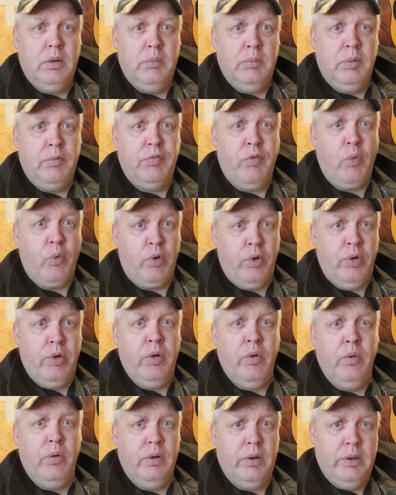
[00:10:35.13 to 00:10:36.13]
Before you
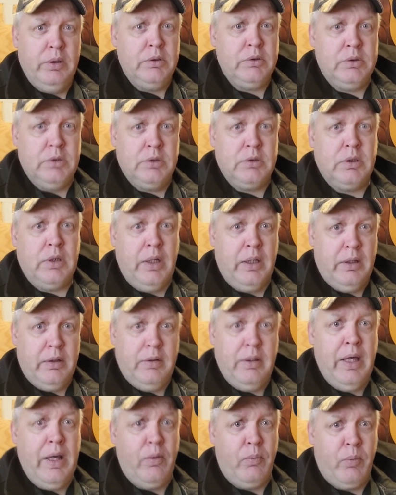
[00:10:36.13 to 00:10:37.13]
do it, it's just
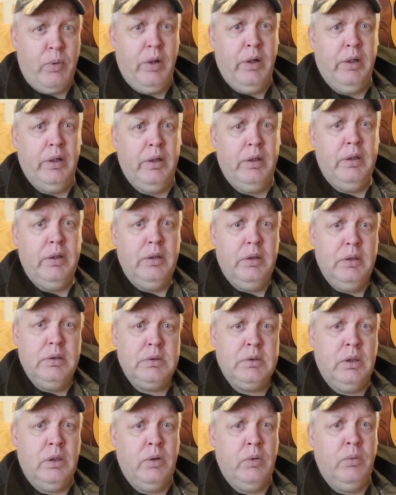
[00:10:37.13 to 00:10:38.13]
like that red.
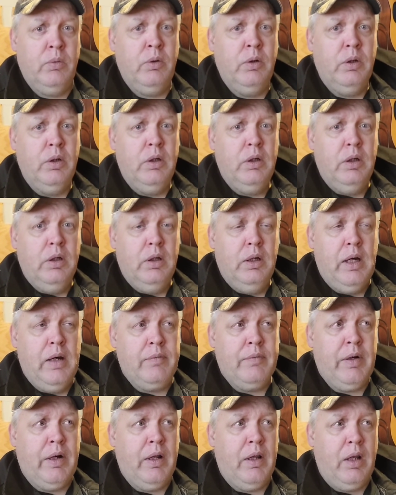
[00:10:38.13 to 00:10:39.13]
So
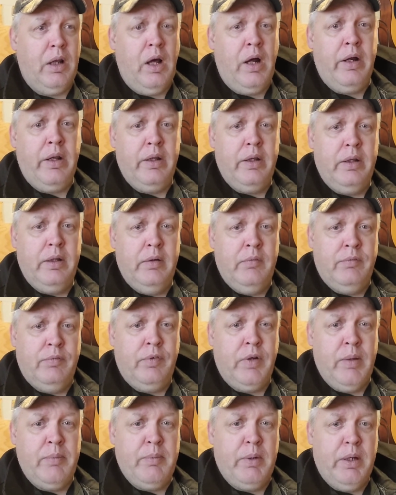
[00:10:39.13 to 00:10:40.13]
I've got a lot of
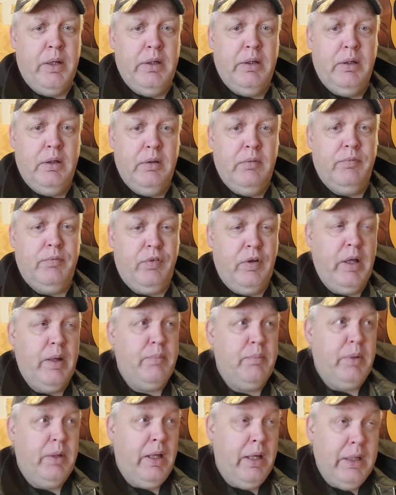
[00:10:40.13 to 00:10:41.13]

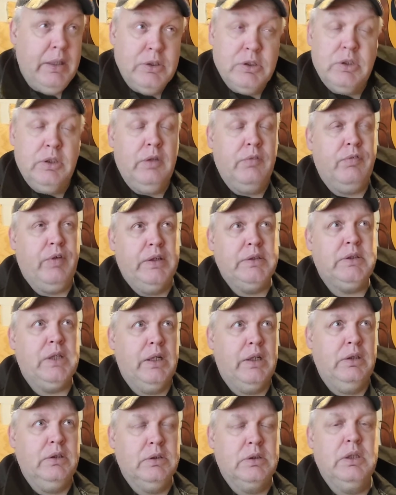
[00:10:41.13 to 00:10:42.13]
inflammation, if that's how
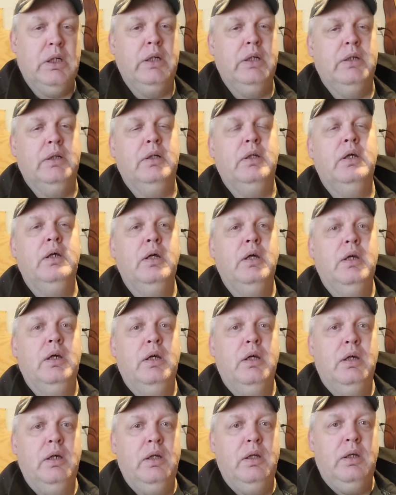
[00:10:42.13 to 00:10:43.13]
you say it,
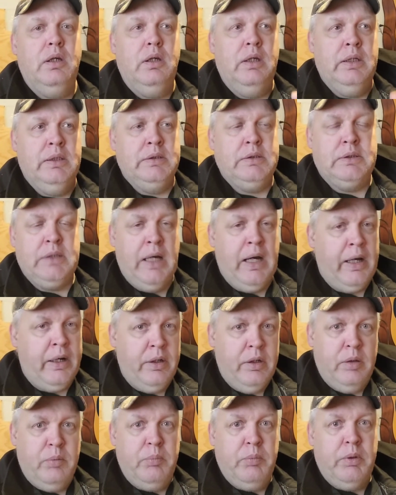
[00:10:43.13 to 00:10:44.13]
inside
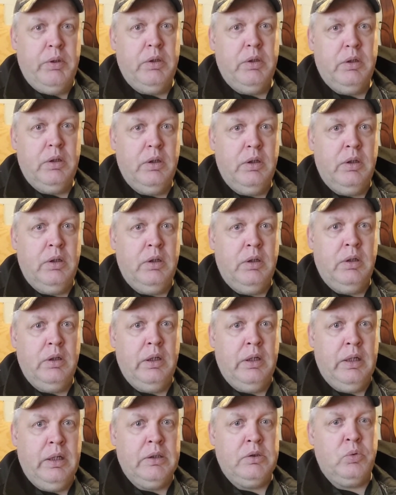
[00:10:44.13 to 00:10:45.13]
of me.
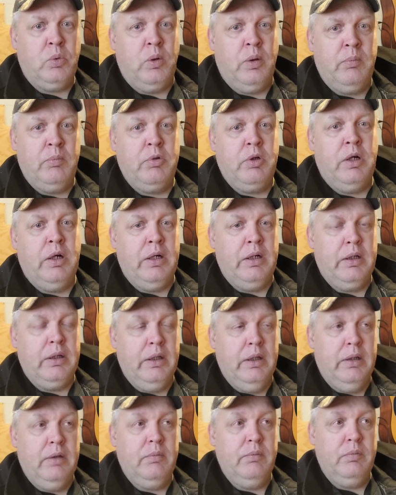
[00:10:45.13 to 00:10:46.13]
And that's what I'm trying to
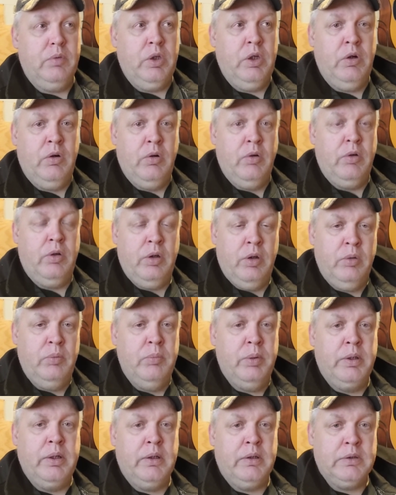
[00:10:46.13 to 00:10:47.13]
get cured too,
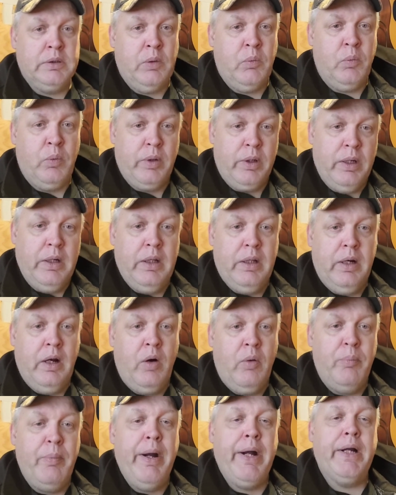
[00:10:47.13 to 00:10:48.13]
because I want to get it
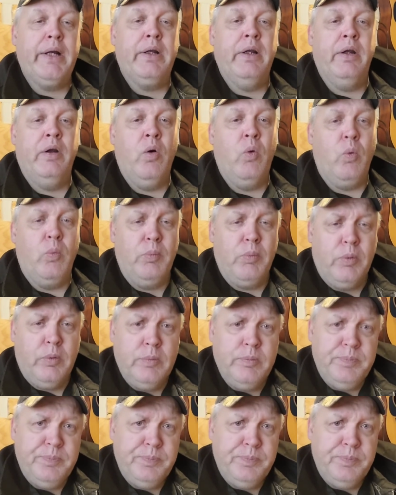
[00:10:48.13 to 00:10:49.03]
all back to normal.